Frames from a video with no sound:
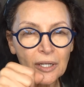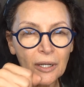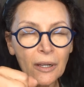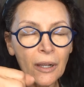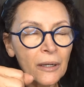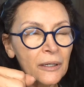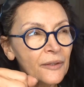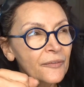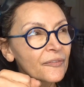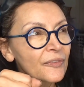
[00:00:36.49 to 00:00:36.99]
I
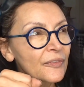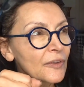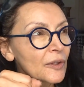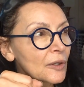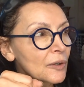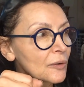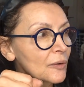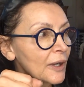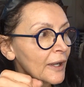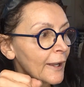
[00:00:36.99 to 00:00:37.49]
kind of
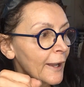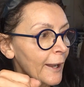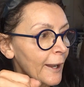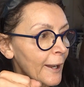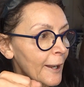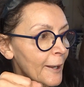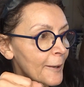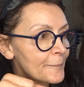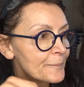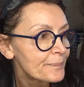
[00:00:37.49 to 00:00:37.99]
feel
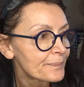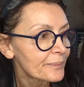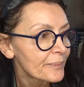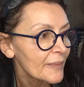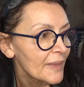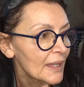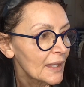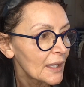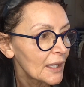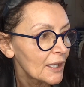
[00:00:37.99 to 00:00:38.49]

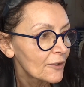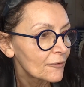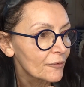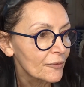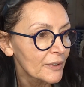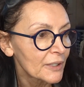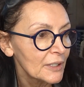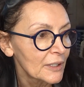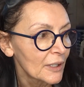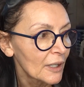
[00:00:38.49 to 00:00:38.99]

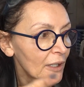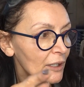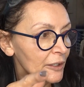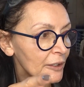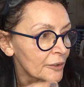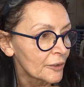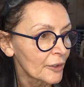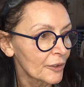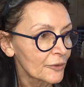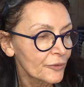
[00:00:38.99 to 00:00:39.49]
every,
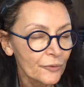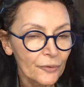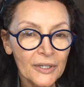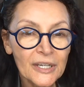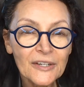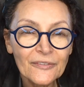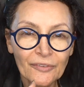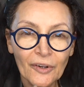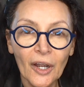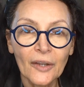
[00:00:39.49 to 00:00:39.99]

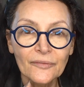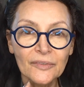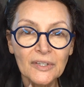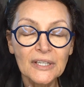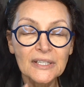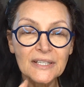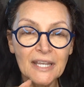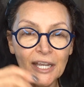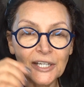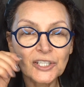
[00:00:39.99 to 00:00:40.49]
3 to 5
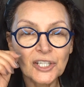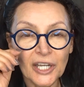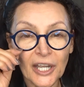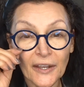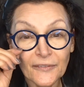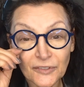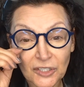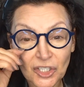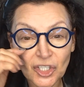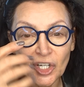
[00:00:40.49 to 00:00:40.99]
years, you actually
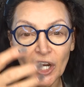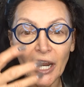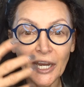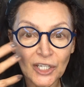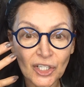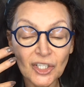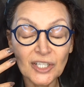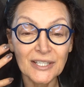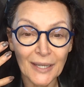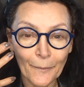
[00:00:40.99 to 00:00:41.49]
have to
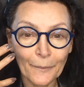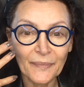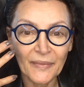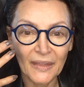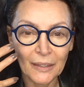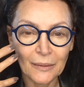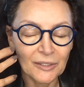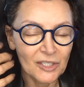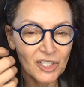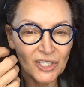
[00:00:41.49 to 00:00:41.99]
change
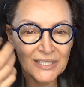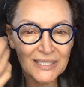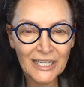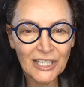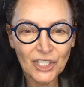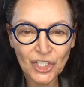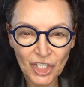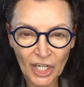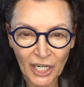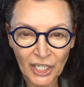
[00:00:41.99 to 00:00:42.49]
something because your
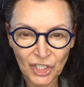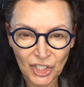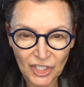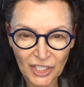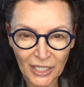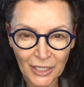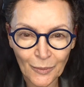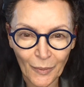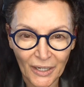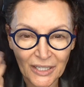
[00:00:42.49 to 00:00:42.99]
skin changes
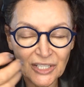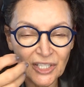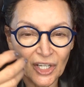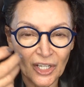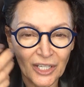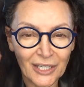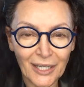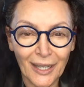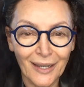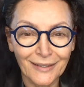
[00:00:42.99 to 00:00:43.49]
anyway, so
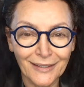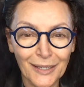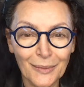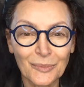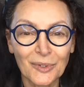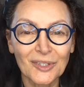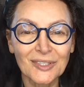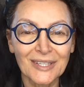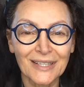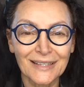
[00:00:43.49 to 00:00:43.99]
you can't keep
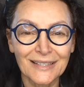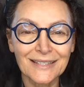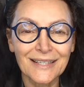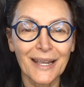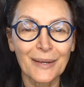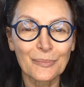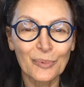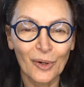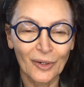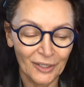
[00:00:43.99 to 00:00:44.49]
using the
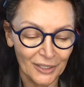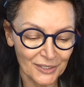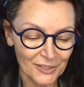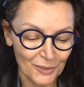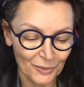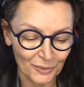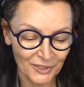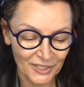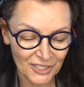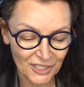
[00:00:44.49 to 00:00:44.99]
same
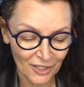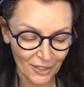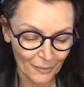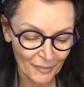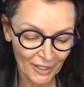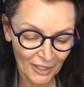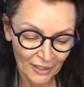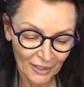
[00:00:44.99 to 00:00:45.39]
products all the time.